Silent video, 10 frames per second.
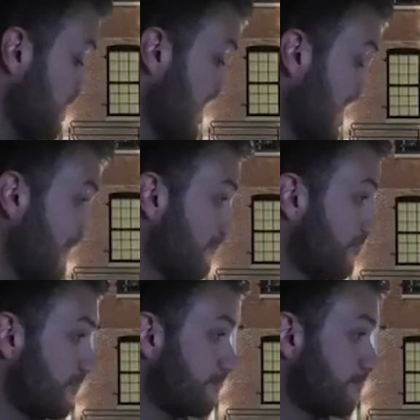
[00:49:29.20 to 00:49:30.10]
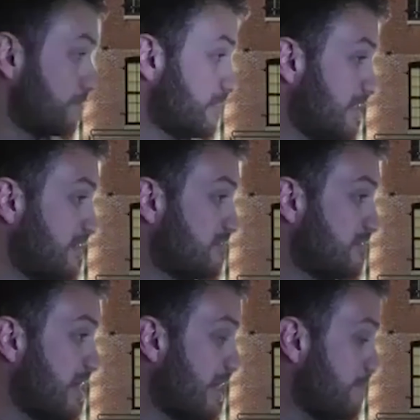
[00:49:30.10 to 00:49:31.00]
we have is
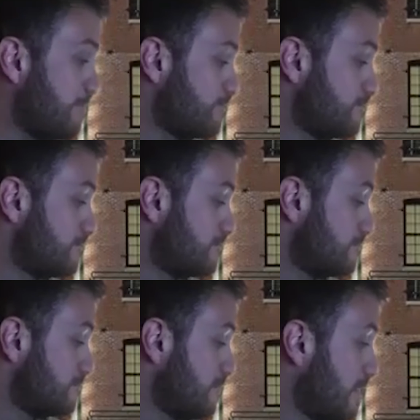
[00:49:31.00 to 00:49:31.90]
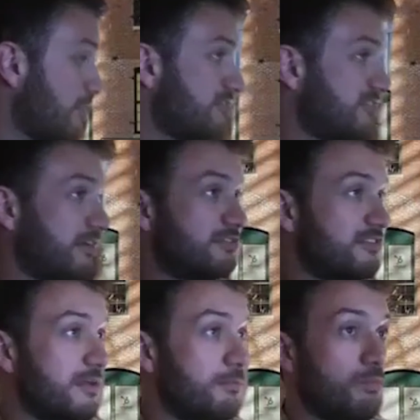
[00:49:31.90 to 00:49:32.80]
that on our sales
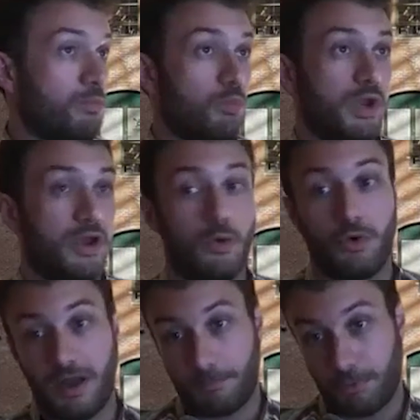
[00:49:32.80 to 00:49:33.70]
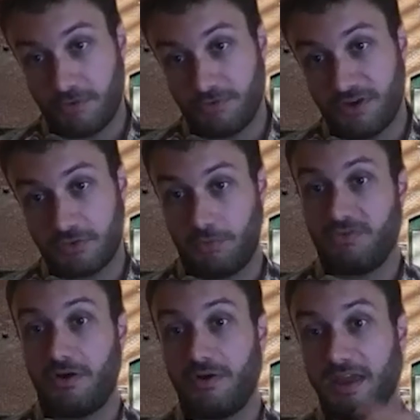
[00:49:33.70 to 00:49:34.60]
team, we know we're not perfect. We're
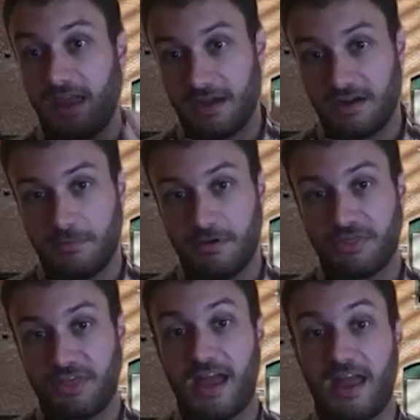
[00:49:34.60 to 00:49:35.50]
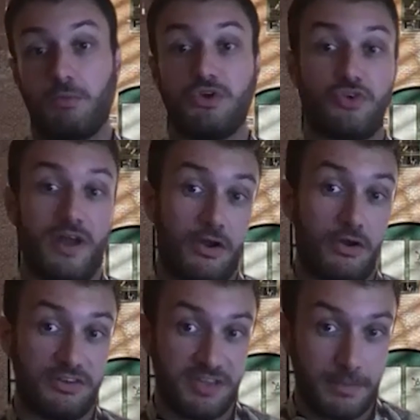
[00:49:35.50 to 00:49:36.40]
very candid about that, and we try
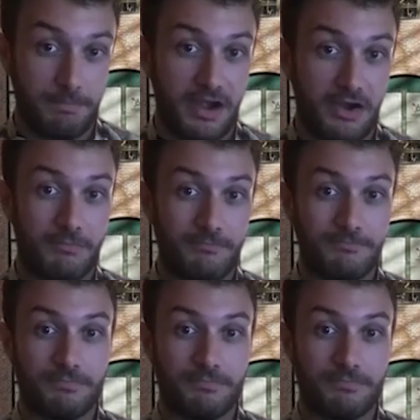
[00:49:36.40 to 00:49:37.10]
hard to get better.